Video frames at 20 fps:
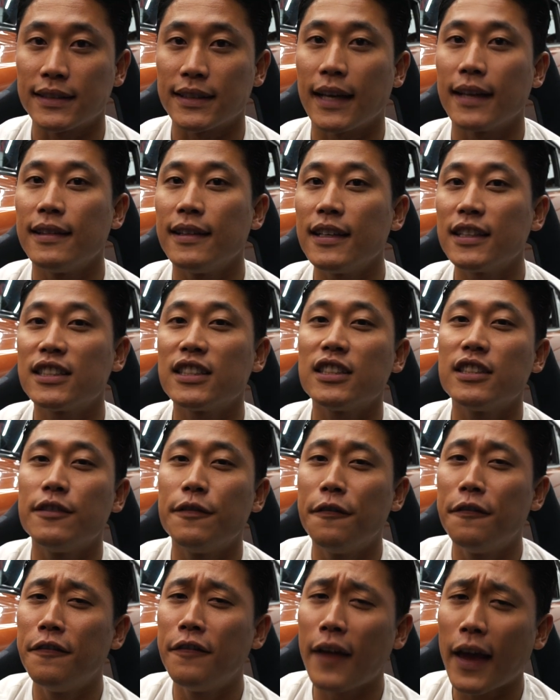And this is
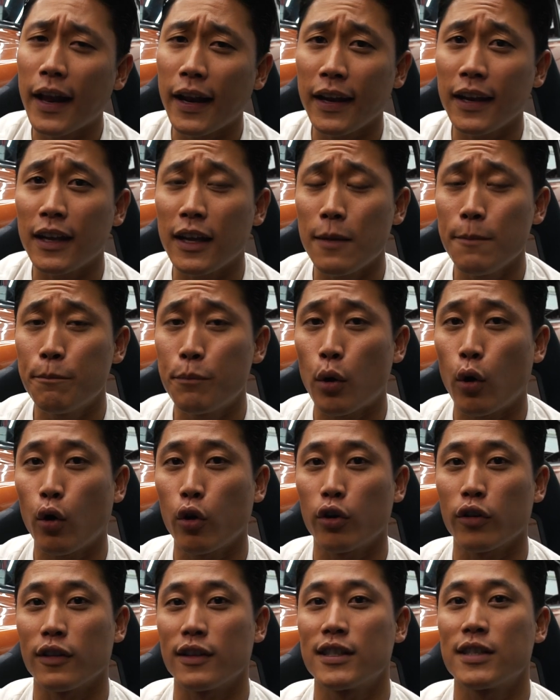very
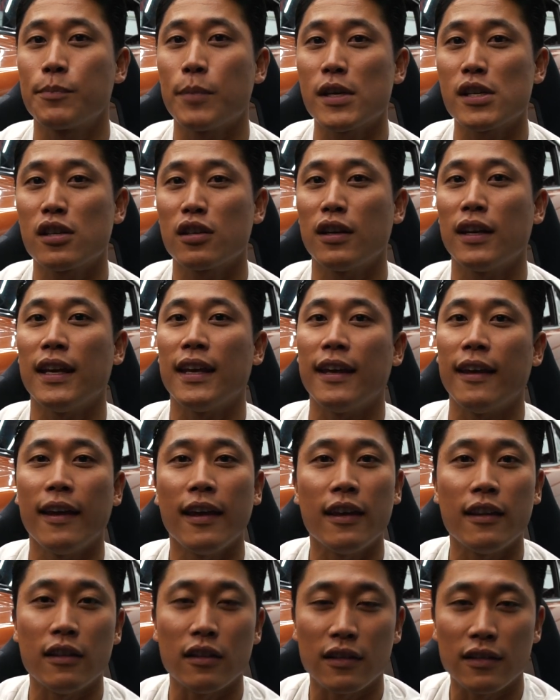important, especially
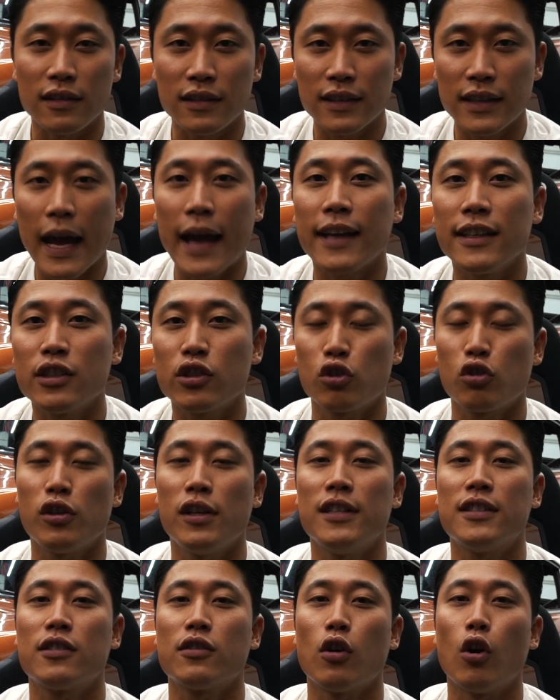in tight
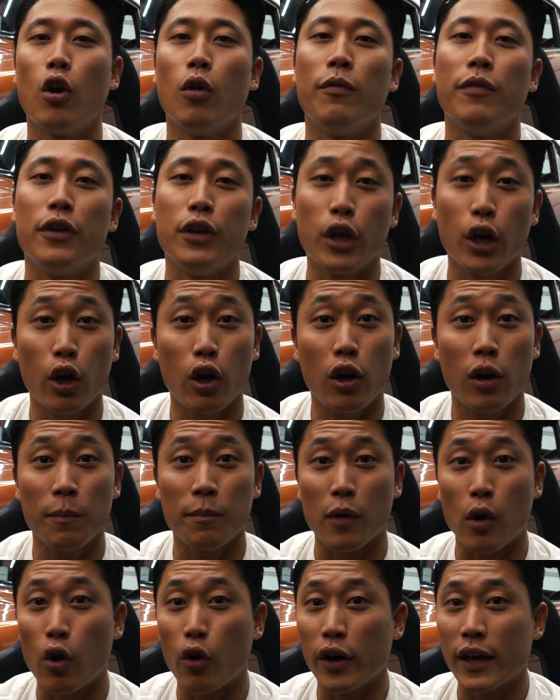streets of
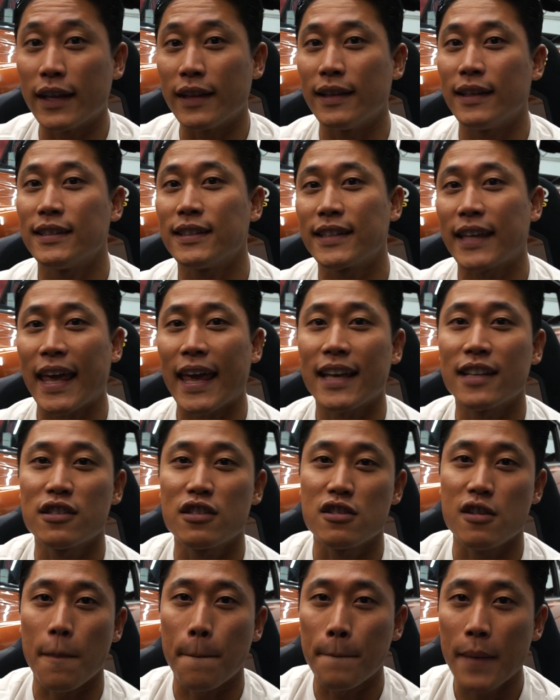Europe or in this case
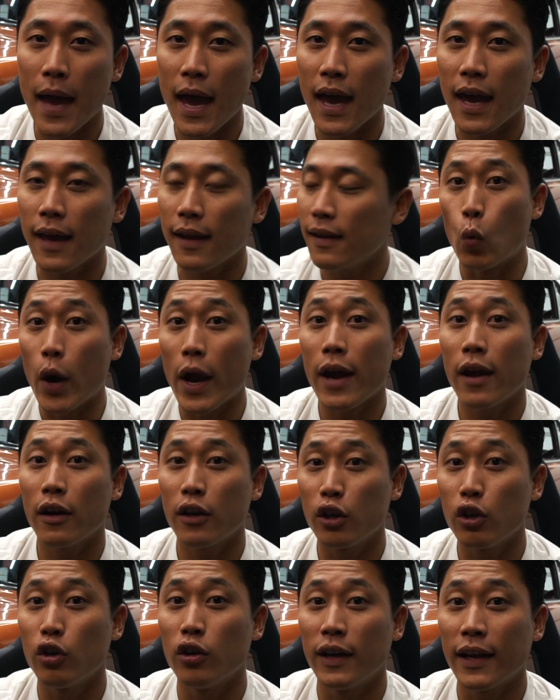Japan where
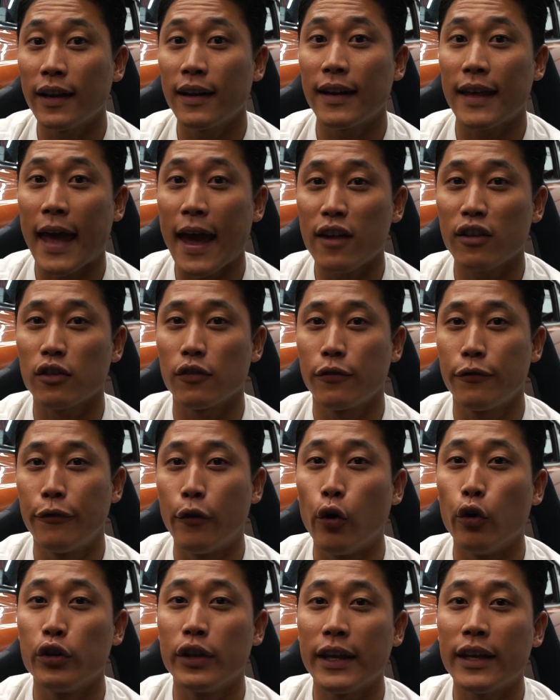you literally have to
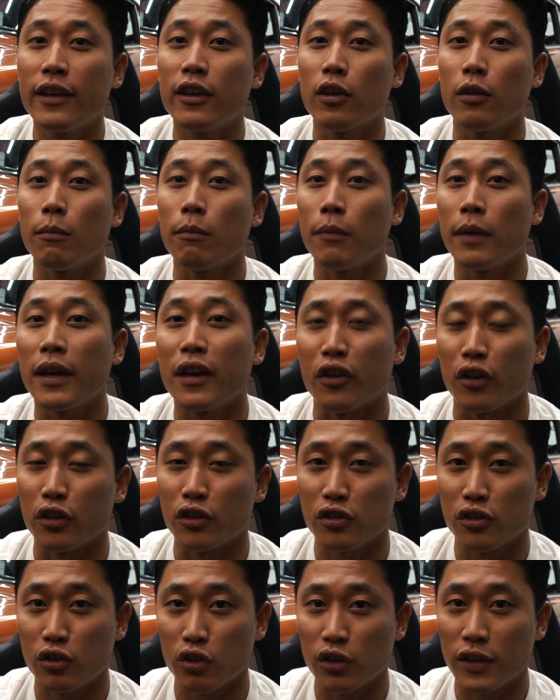fold in your
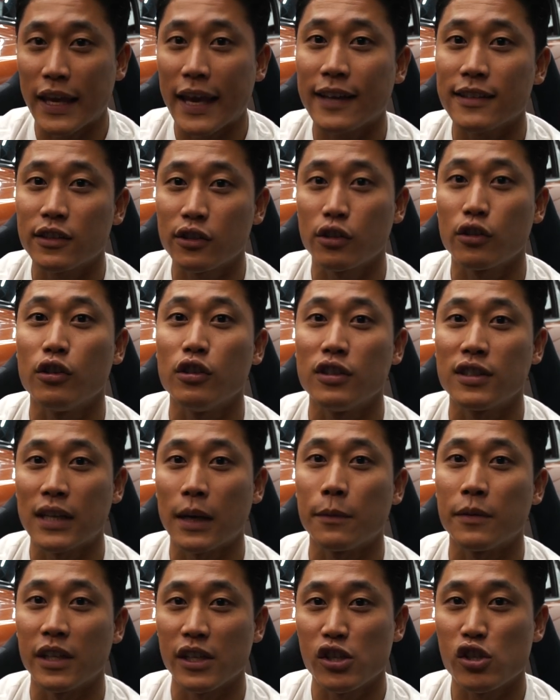mirrors to get through
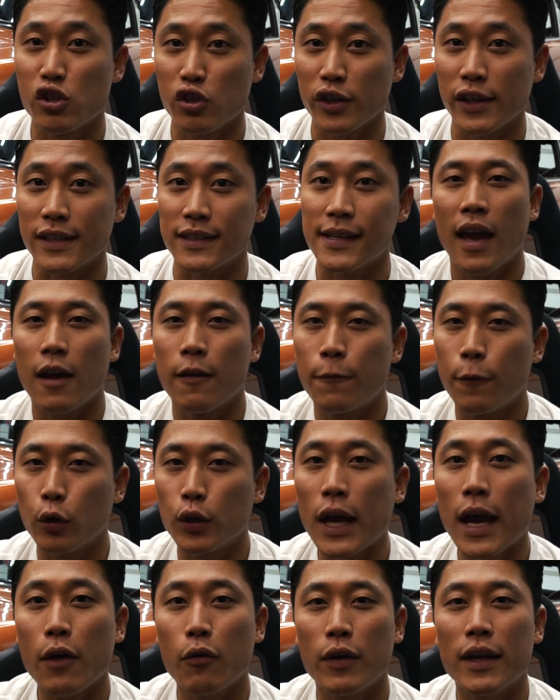some of the streets and for
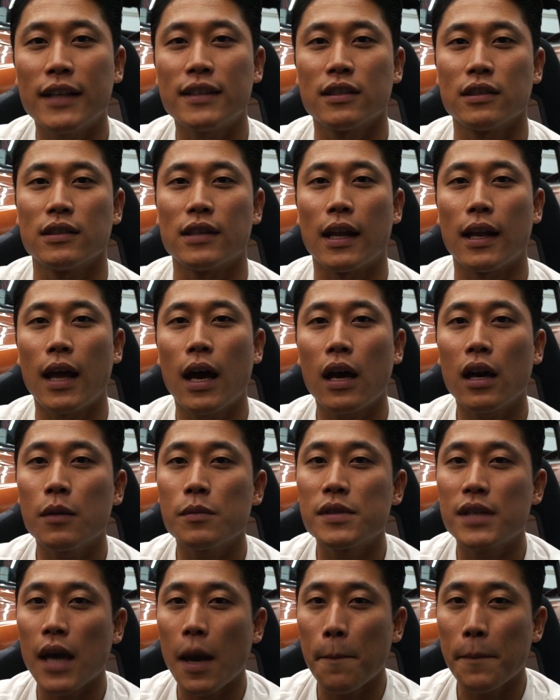that reason a lot
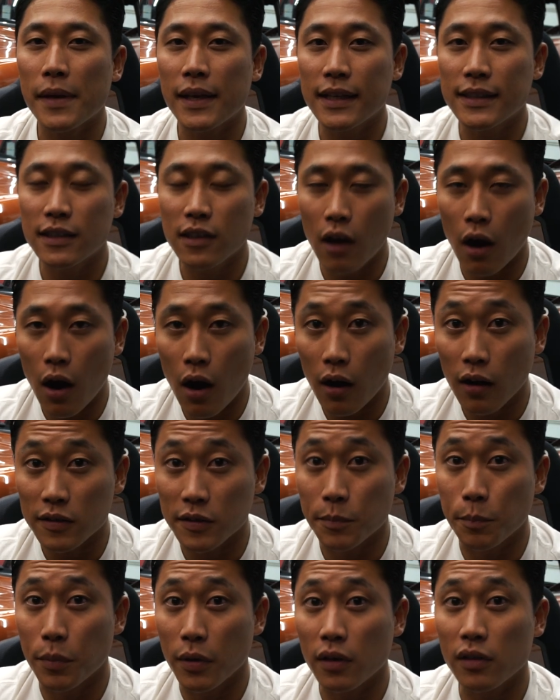of Japanese
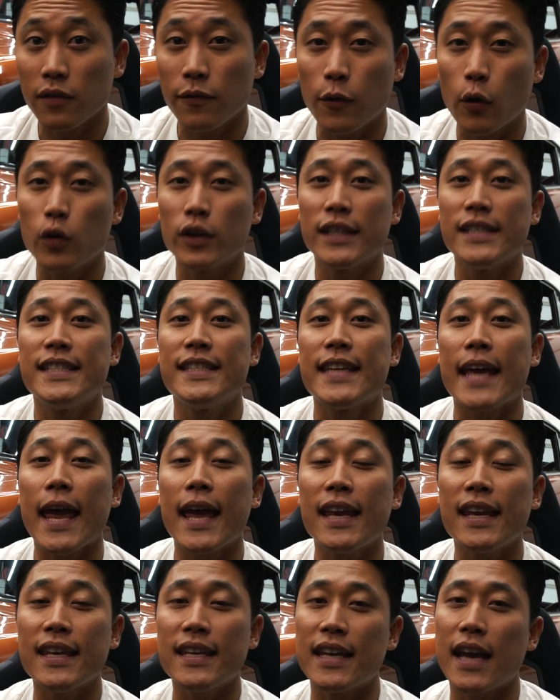cars built for the
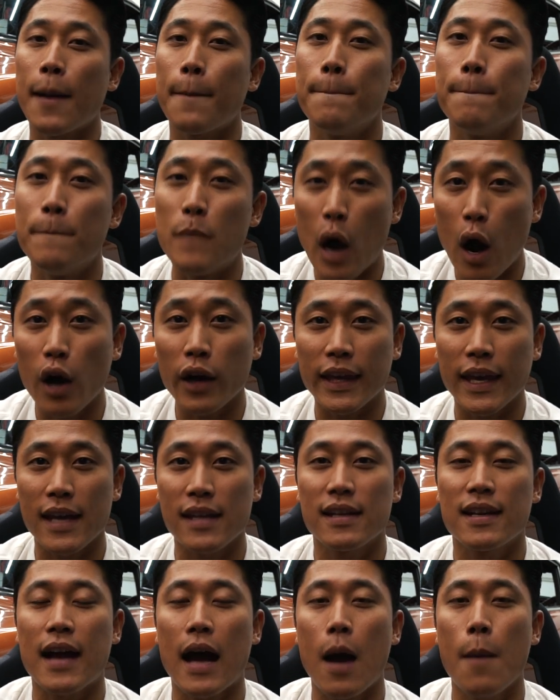JDM
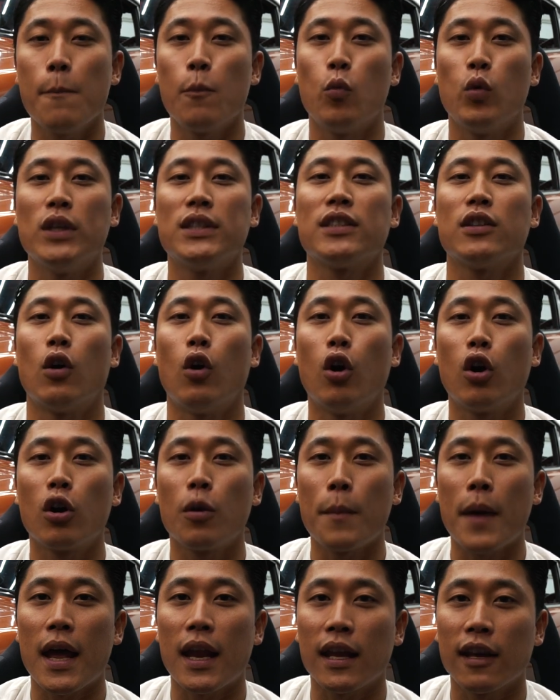market come with
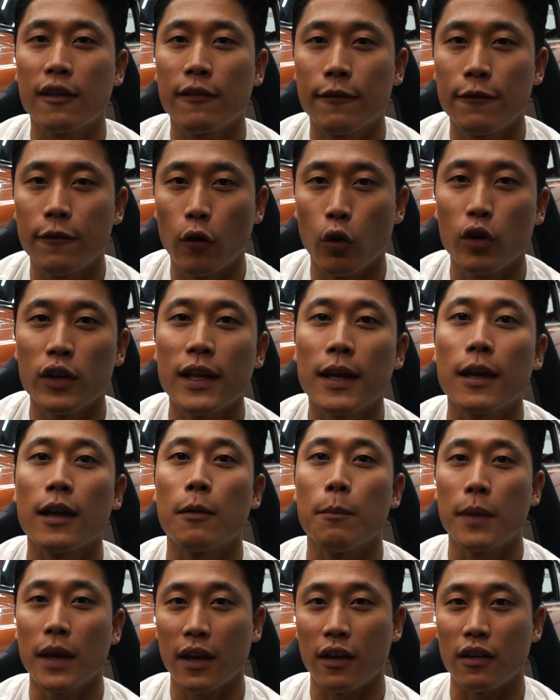automatic folding
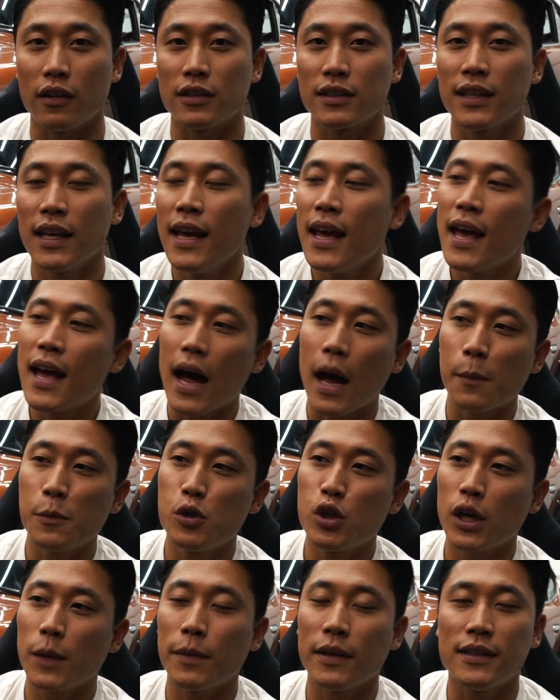mirrors. I've
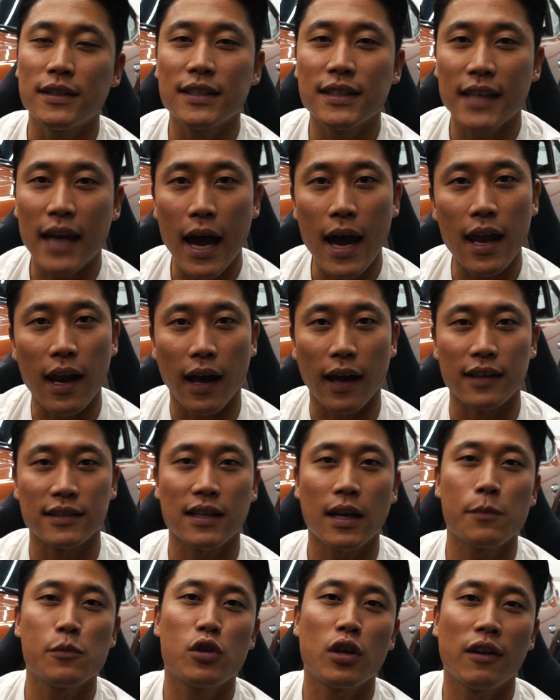driven Skylines,
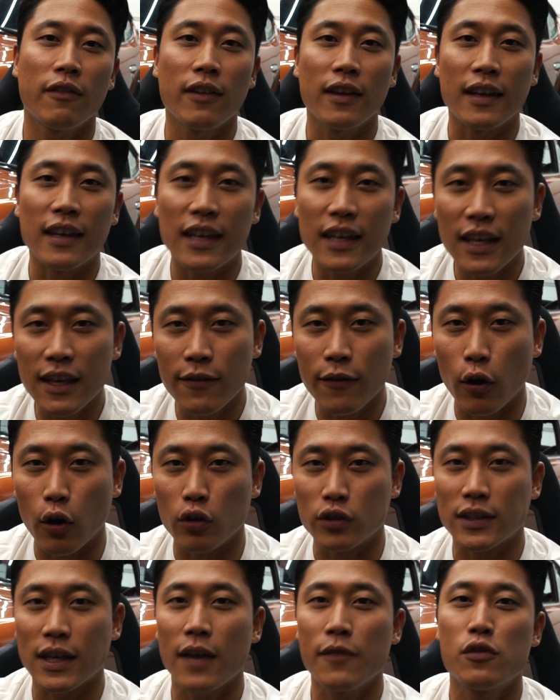I've driven
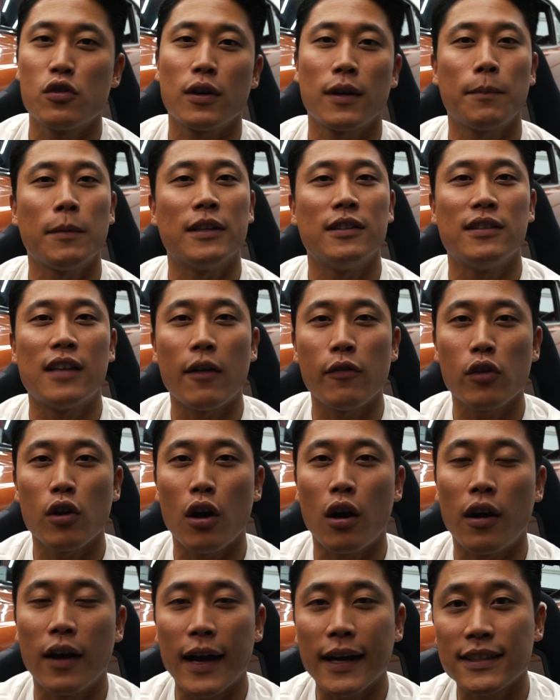Evos, I've driven
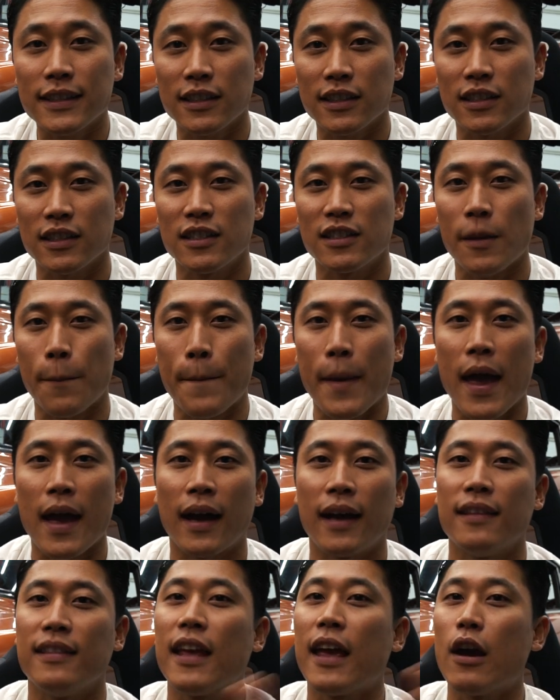WRXs in
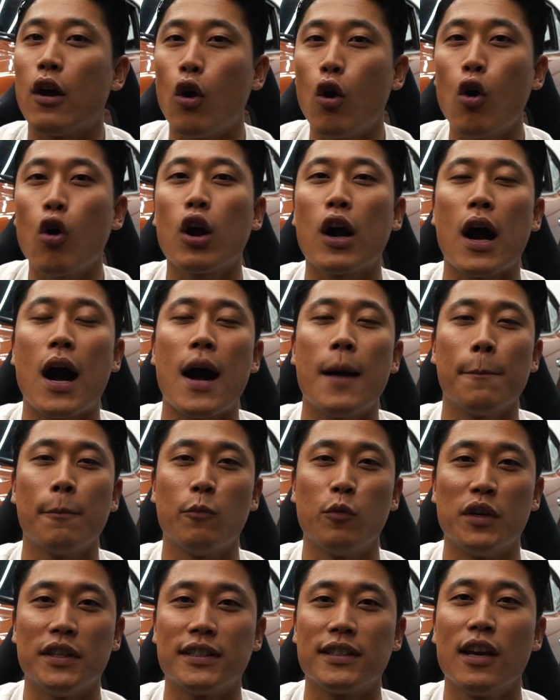Japan and they all come
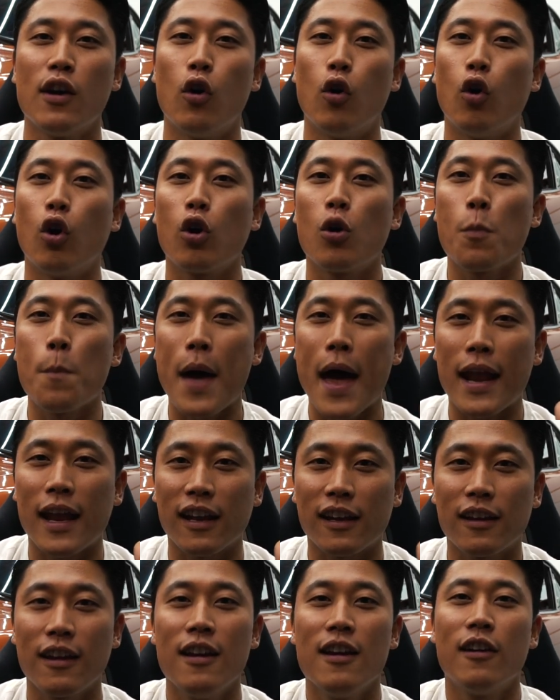with
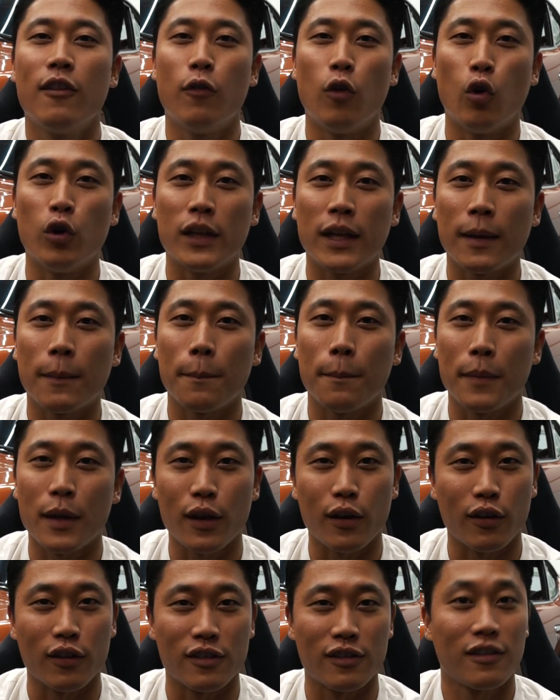automatic folding
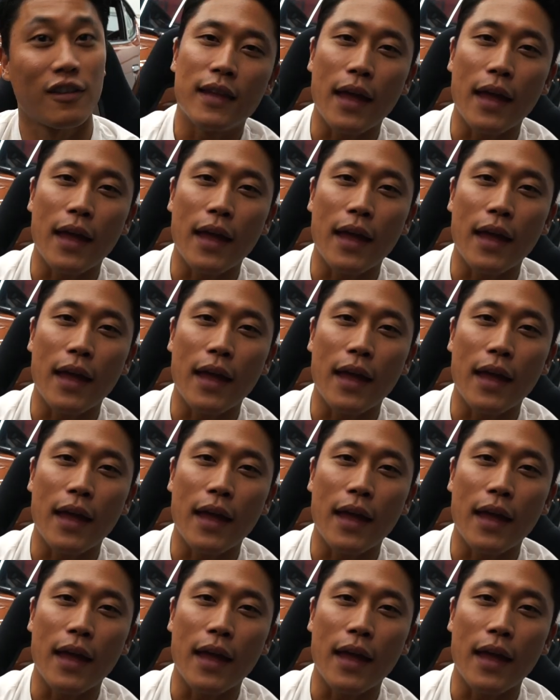mirrors.